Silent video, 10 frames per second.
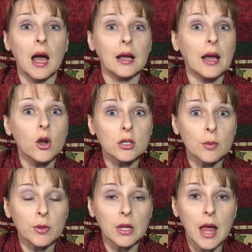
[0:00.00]
got hooked up
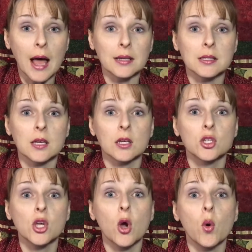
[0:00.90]
with a class.
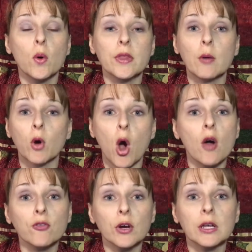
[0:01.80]
So they were
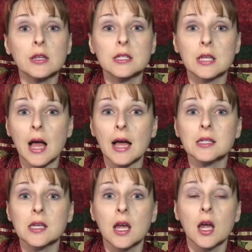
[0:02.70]
offering this
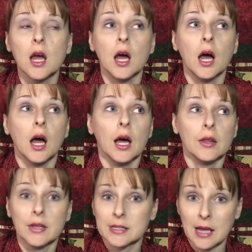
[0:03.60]
class
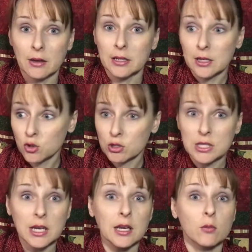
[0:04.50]
that sounded
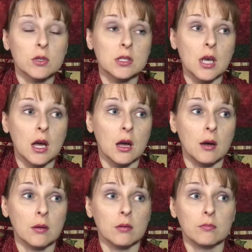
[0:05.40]
interesting. It was
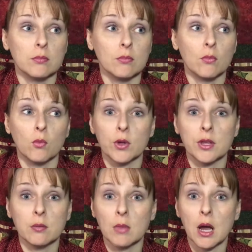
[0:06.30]

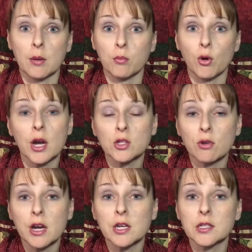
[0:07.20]
within my price
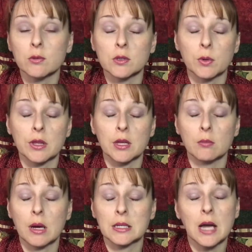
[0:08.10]
range. It was within
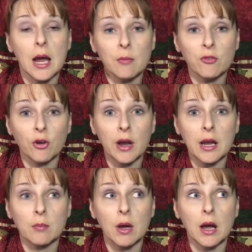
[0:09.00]
my time
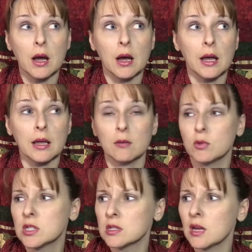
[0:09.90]
frame. It
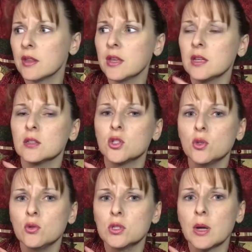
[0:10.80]
was, I think,
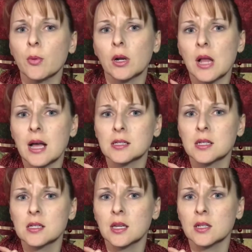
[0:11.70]
2 separate
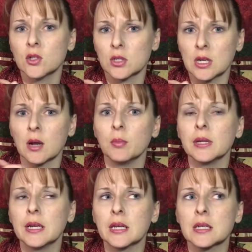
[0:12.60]
classes that it took to
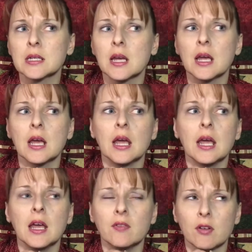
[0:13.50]
complete it,
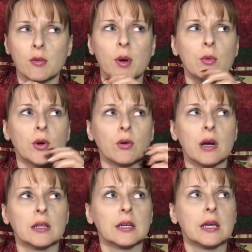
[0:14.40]
if I remember
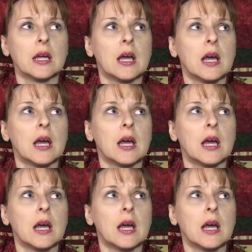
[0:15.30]
correctly.